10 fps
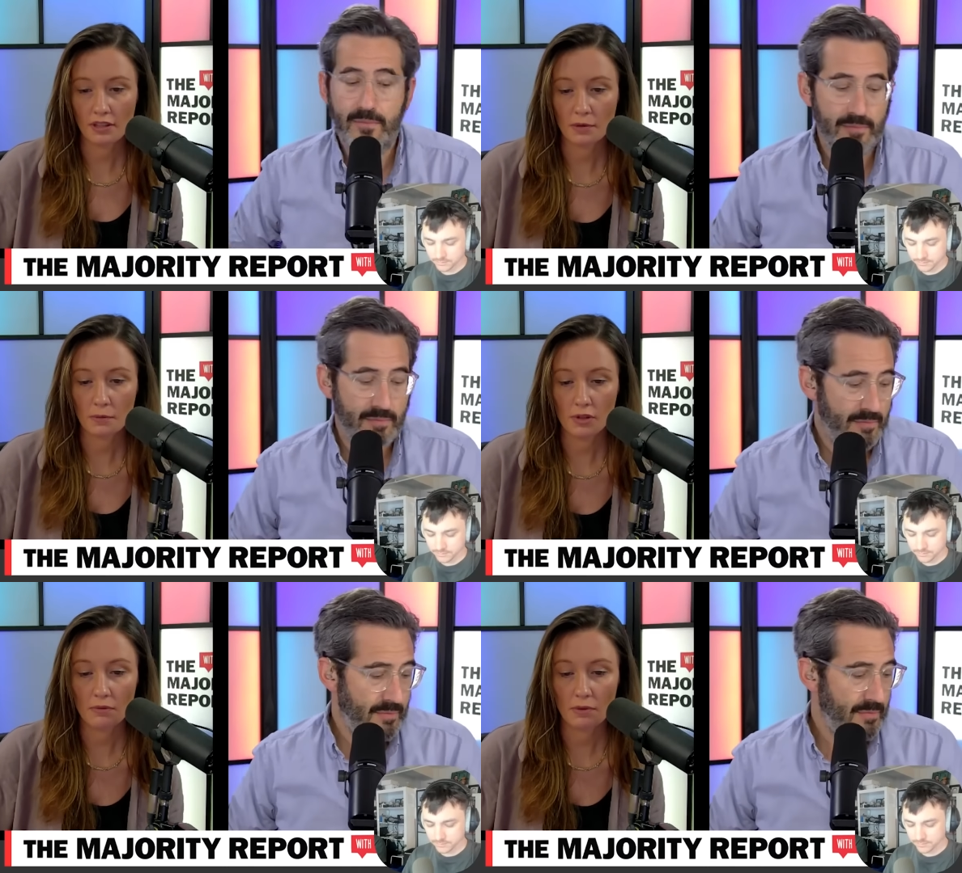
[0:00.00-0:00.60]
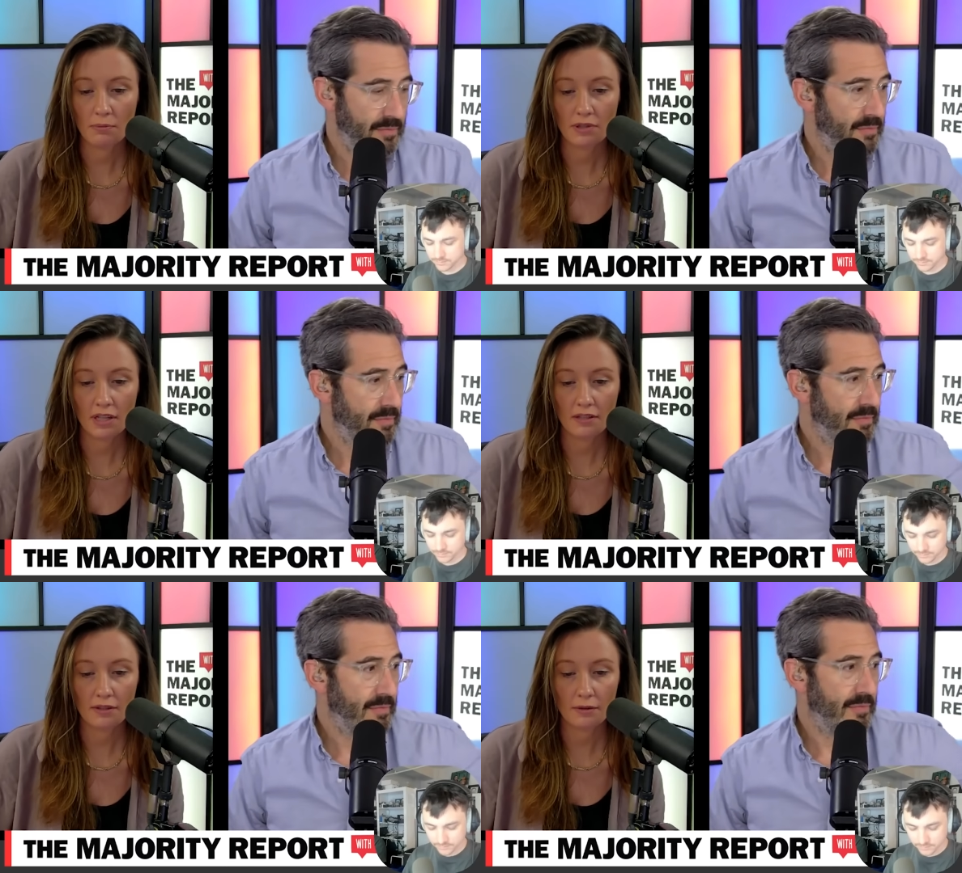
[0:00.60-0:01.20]
Speaker 1: That's what she
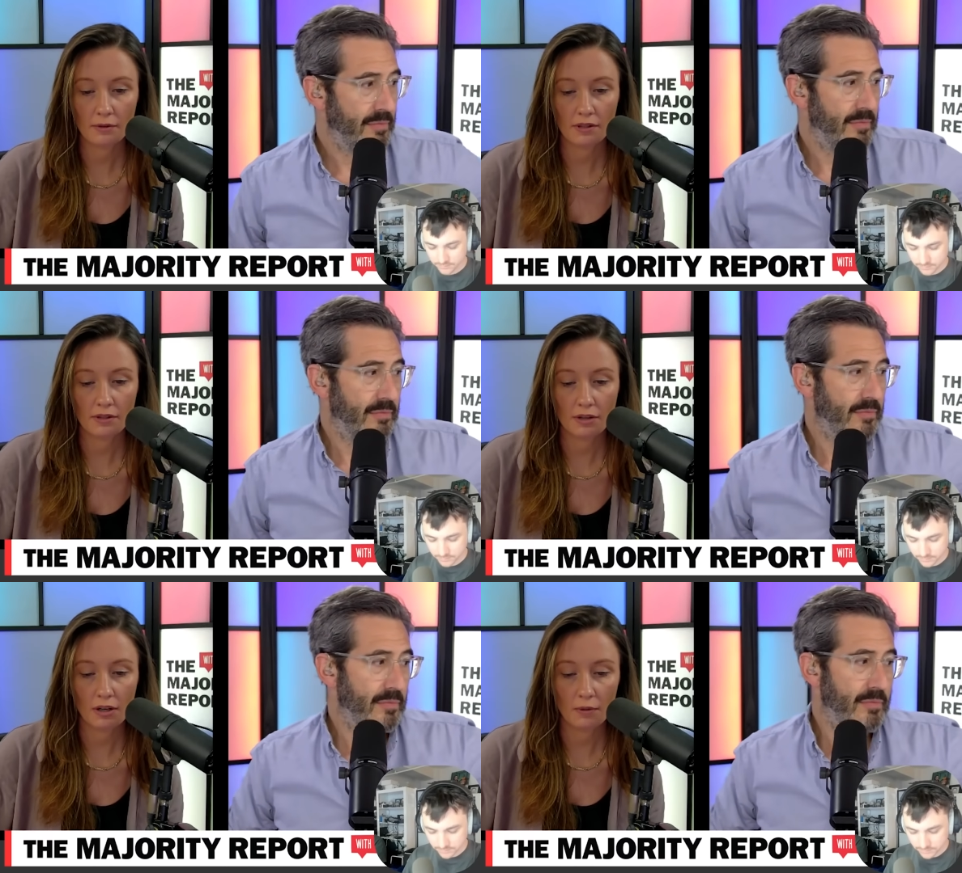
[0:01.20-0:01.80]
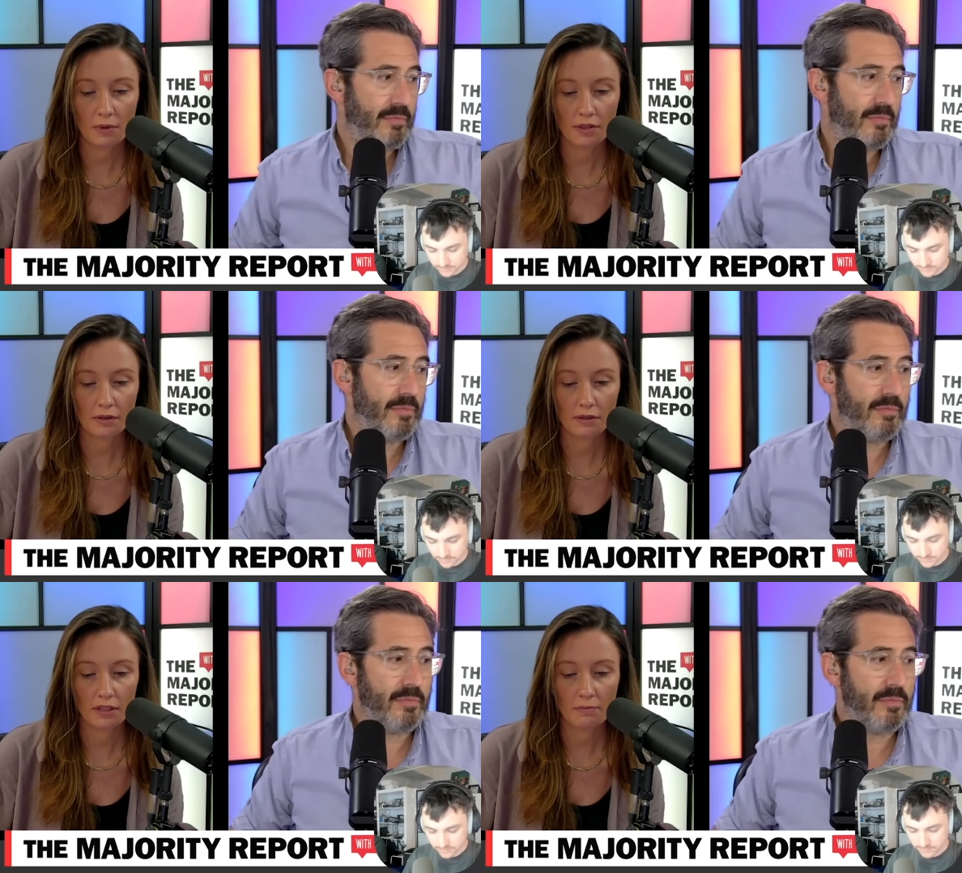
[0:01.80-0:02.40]
represents. So it's a dog
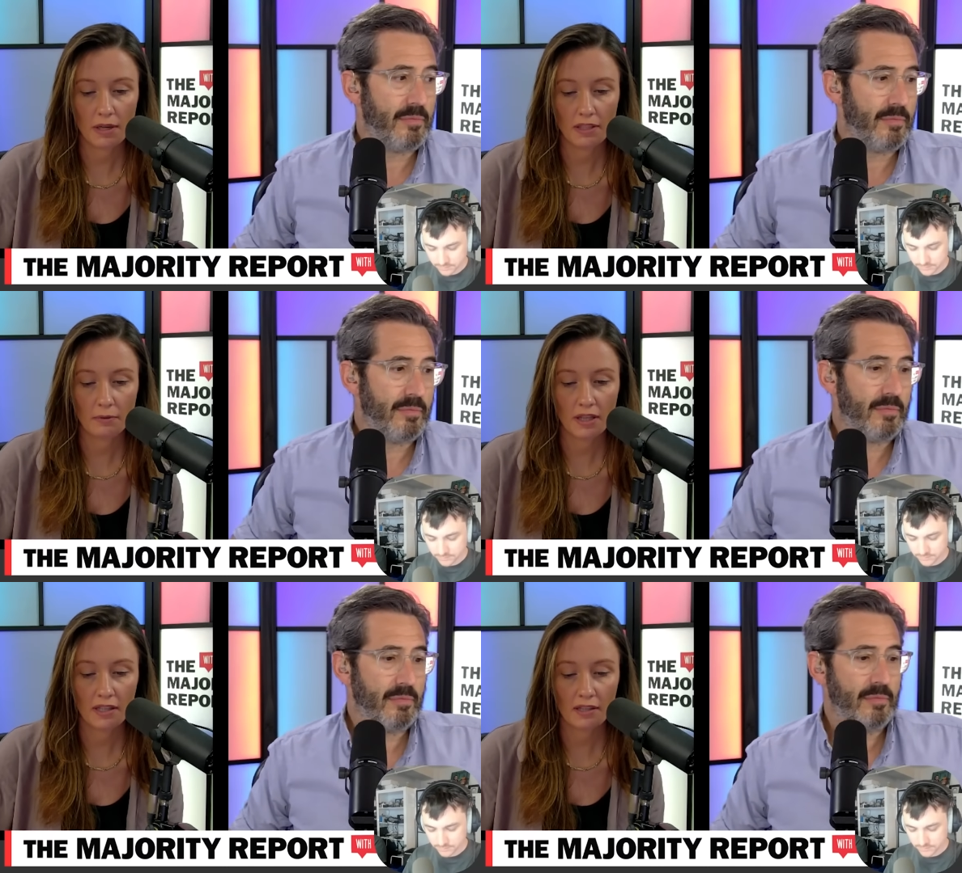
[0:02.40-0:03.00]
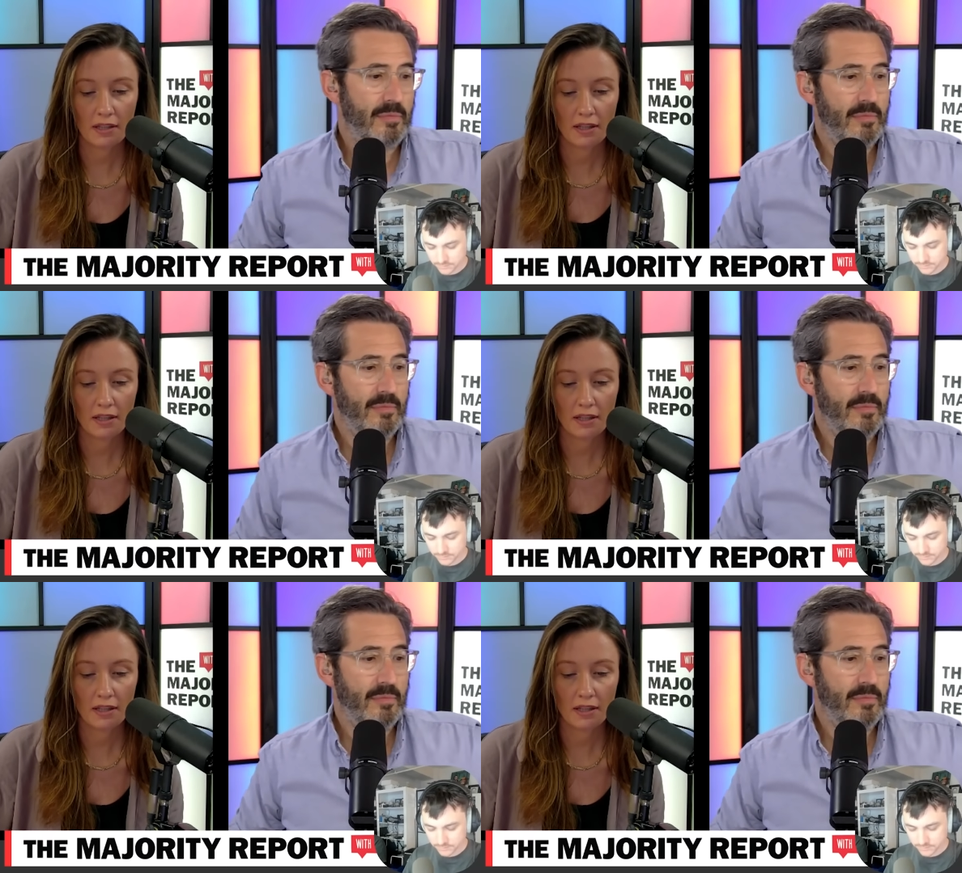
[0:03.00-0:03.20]
whistle in many ways.